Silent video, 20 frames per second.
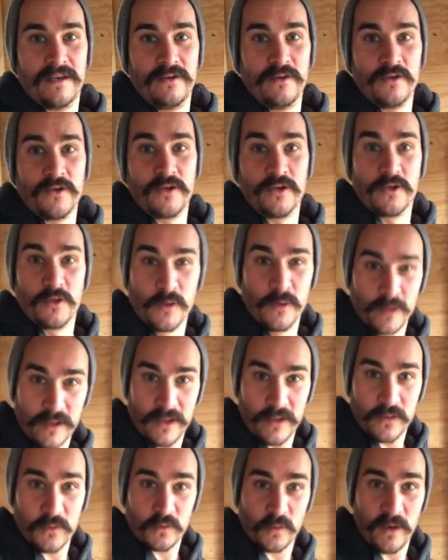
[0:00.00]
you should do it
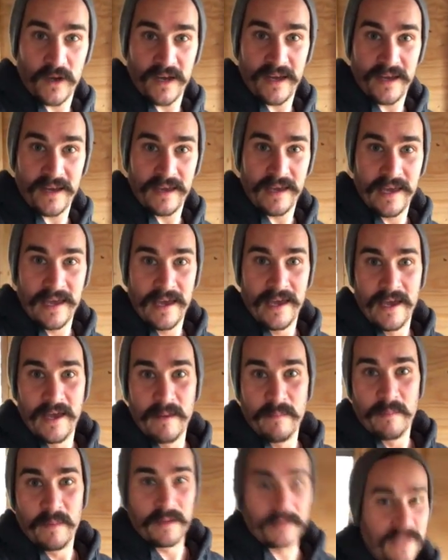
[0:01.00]
this way,
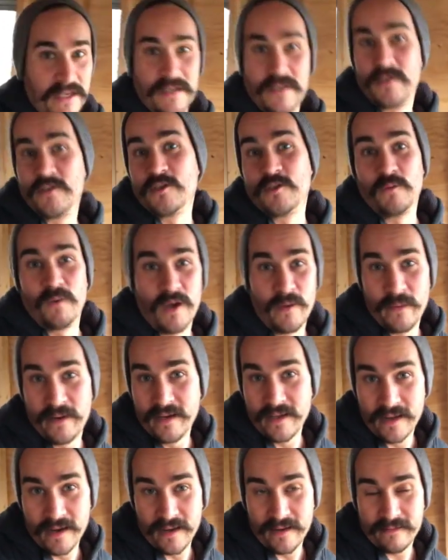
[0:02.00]
but this is just the way we did it.